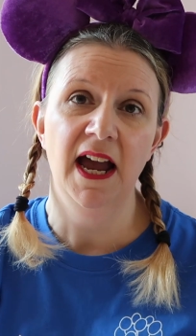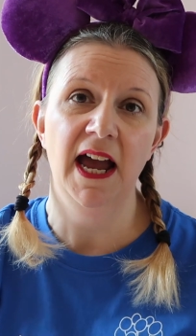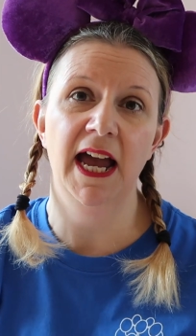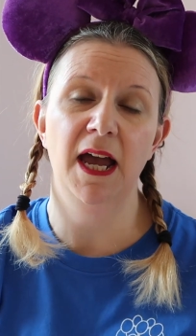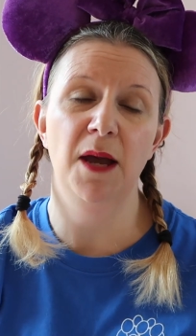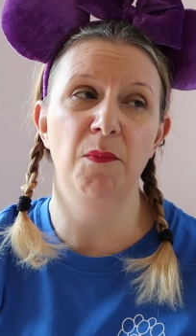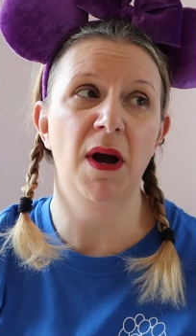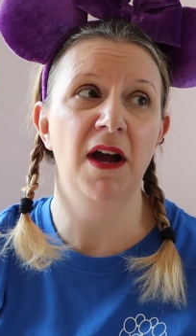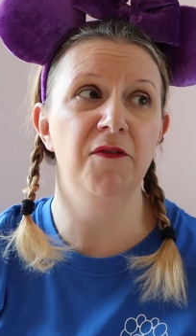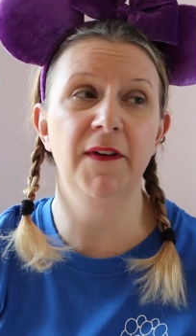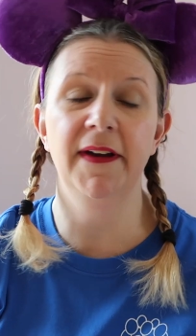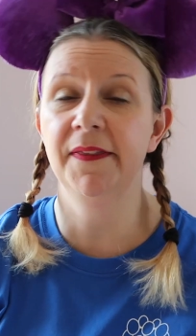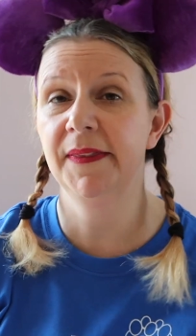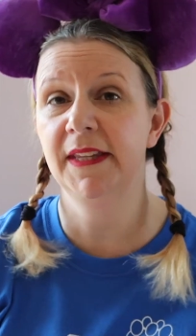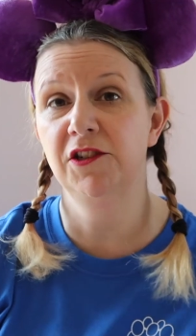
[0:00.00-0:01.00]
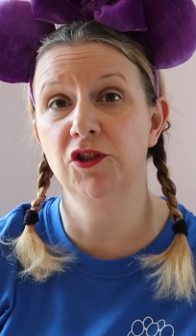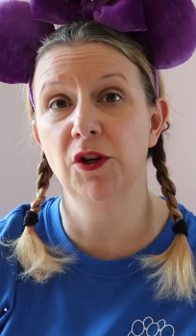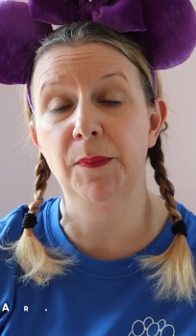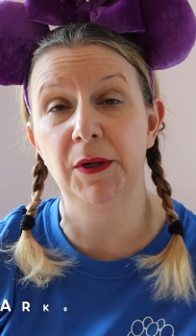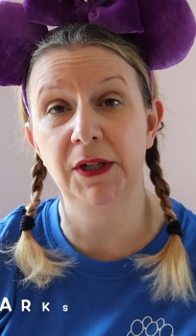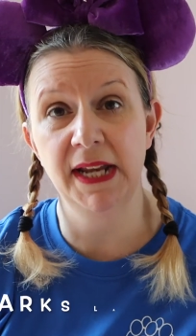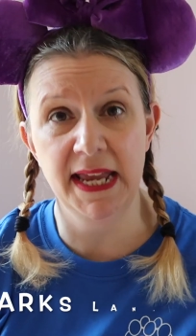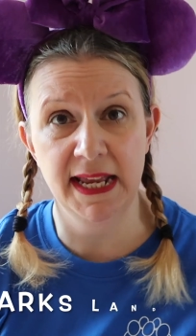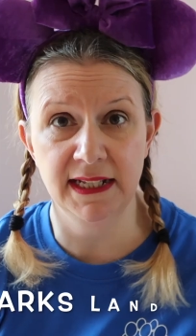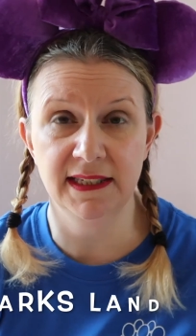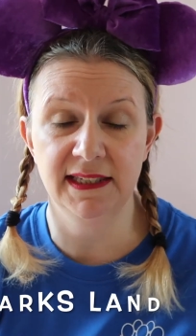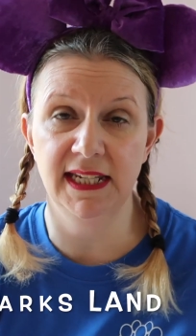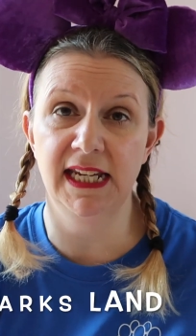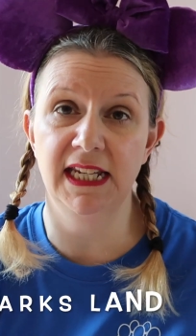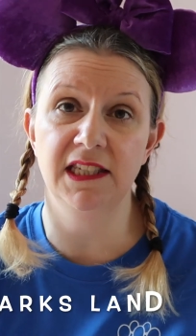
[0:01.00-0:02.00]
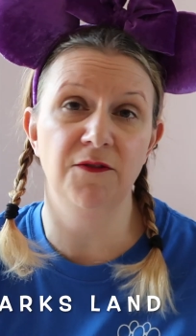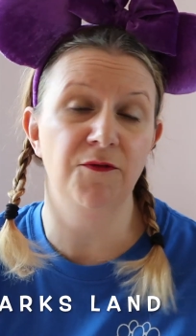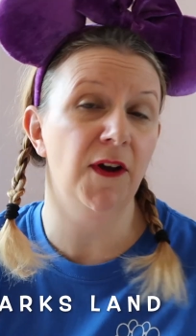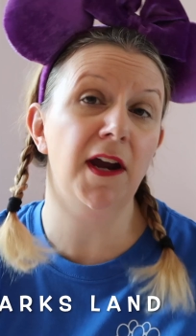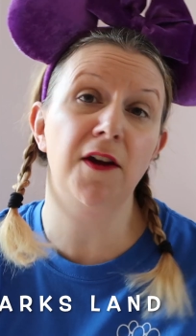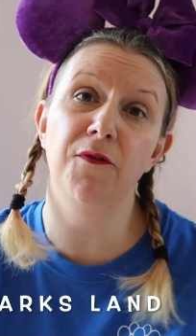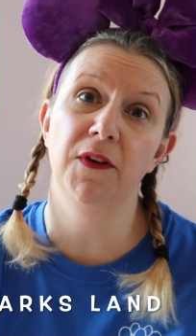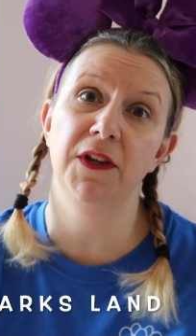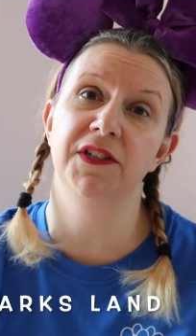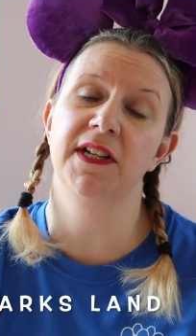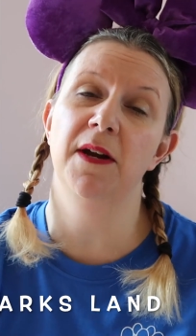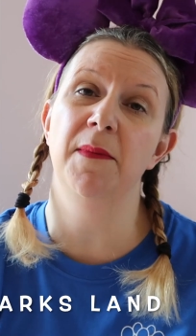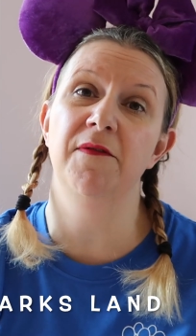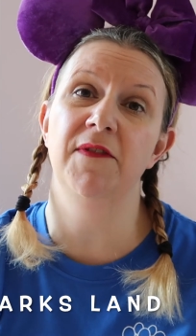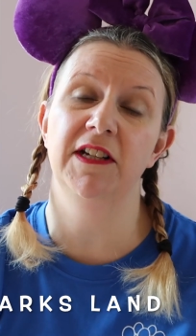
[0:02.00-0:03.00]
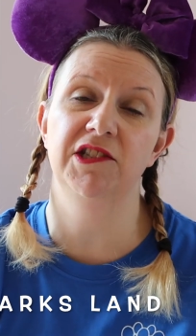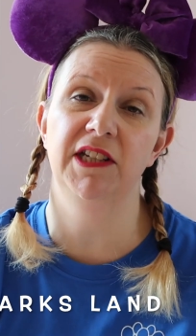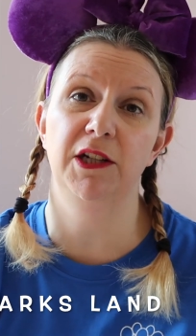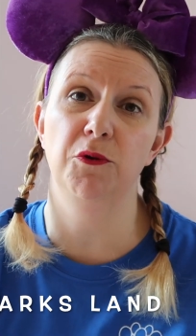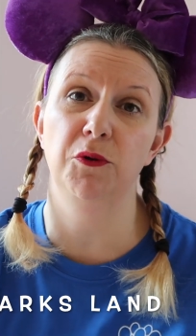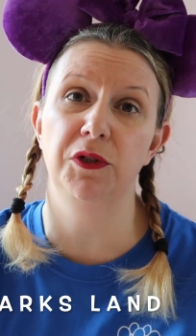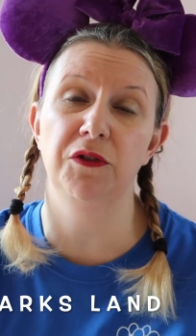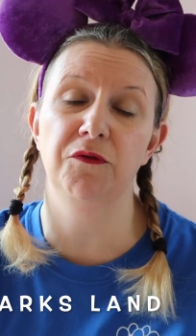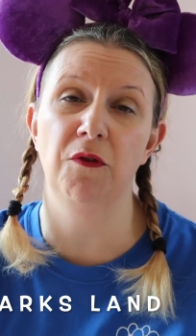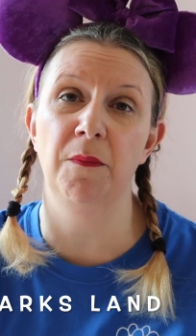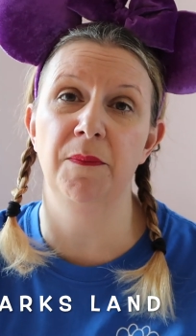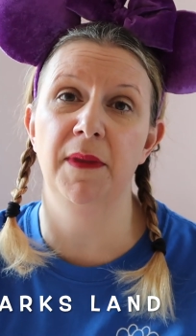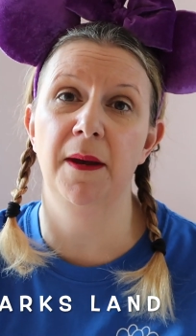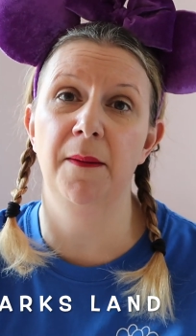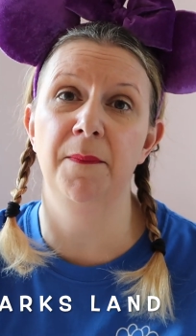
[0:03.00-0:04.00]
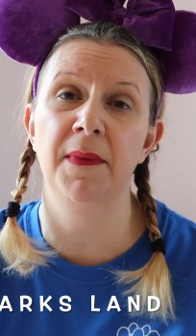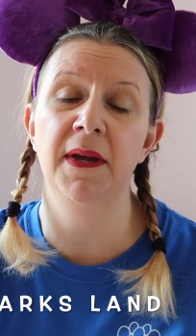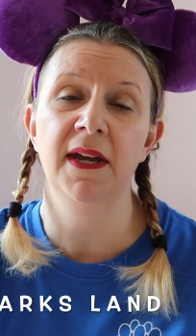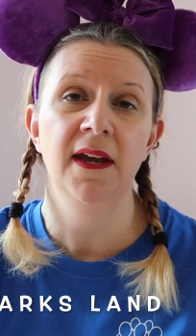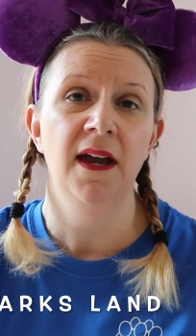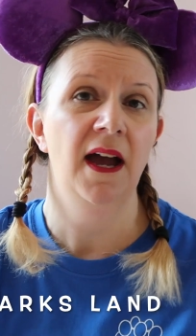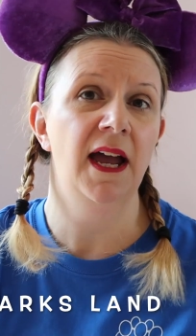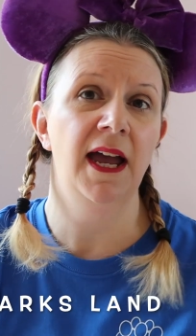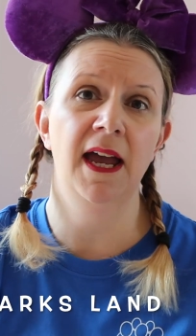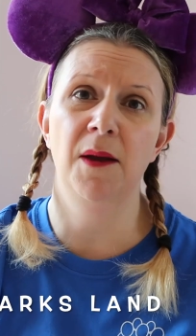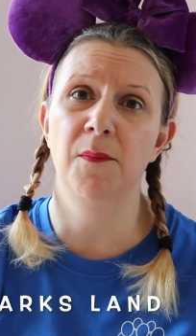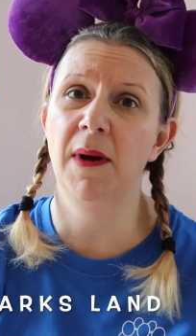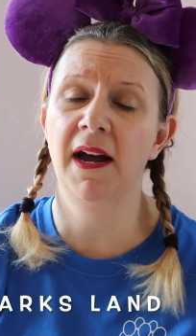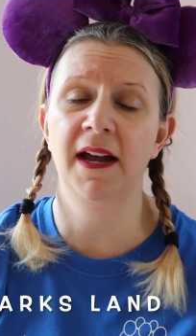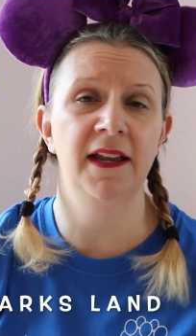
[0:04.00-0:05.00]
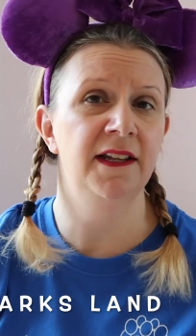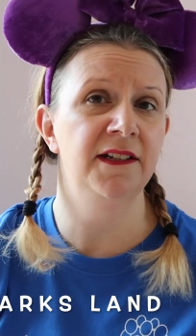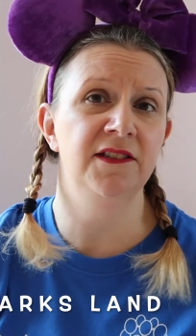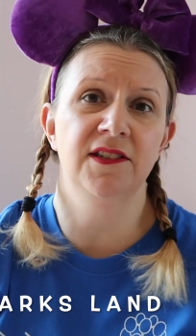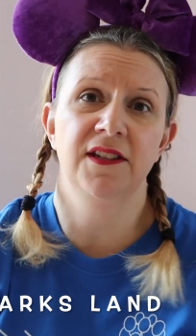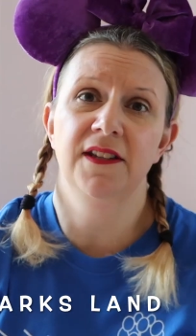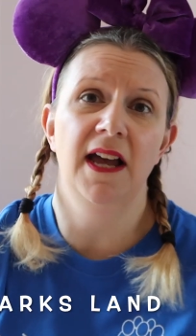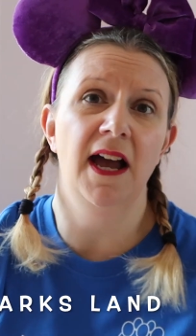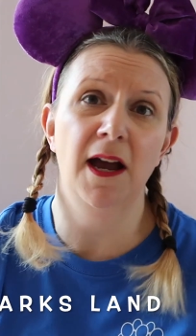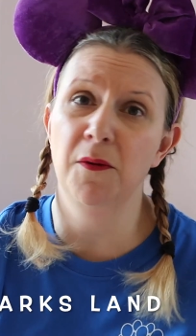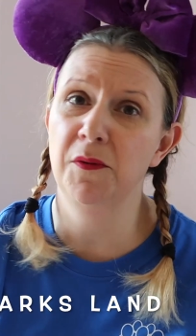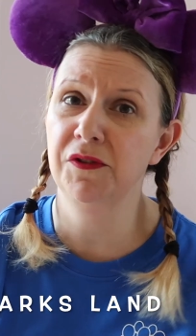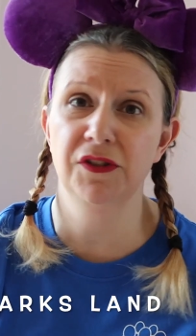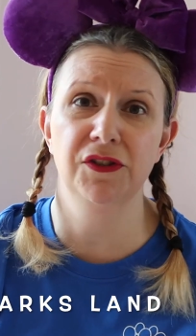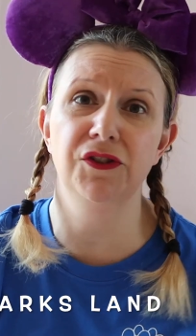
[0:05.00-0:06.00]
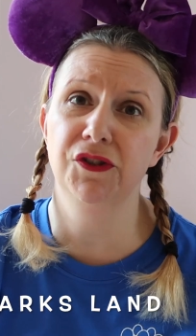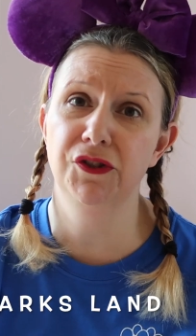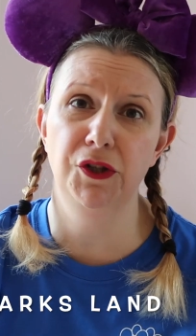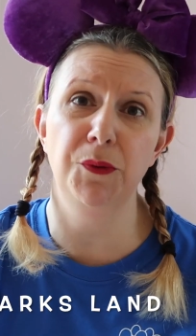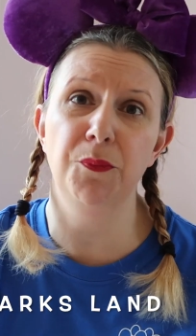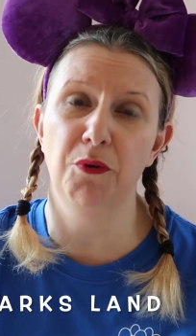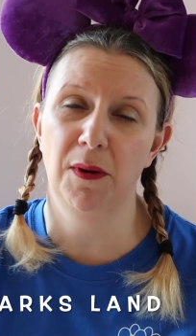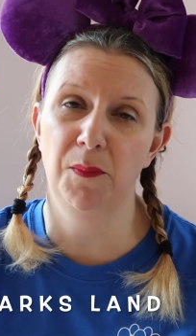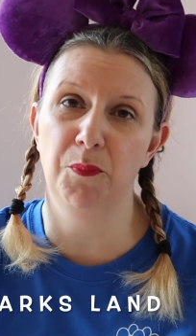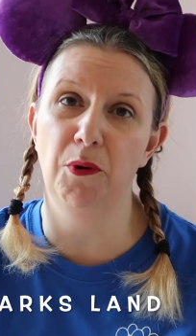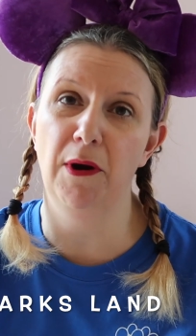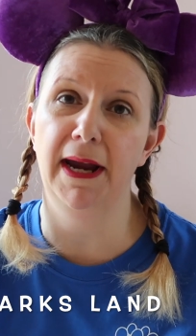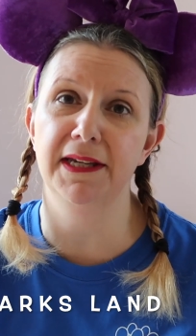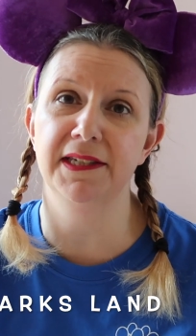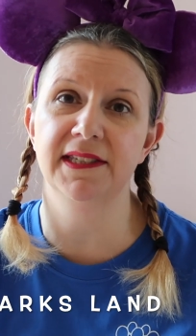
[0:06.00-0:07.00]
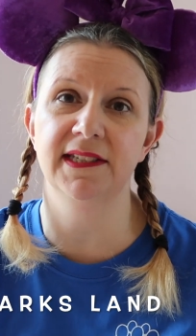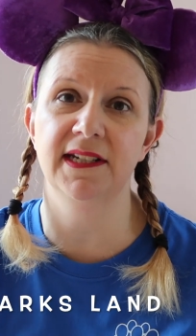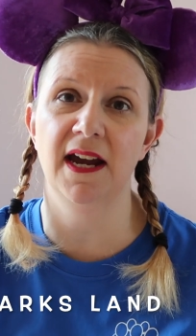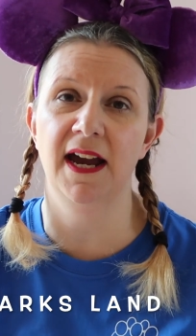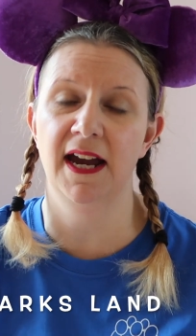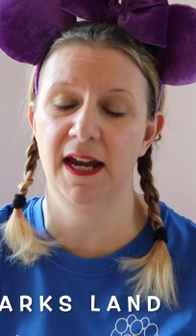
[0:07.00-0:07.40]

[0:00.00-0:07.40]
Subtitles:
I found this shop on Etsy. It's the very first time I've actually ordered from them, and I was super impressed.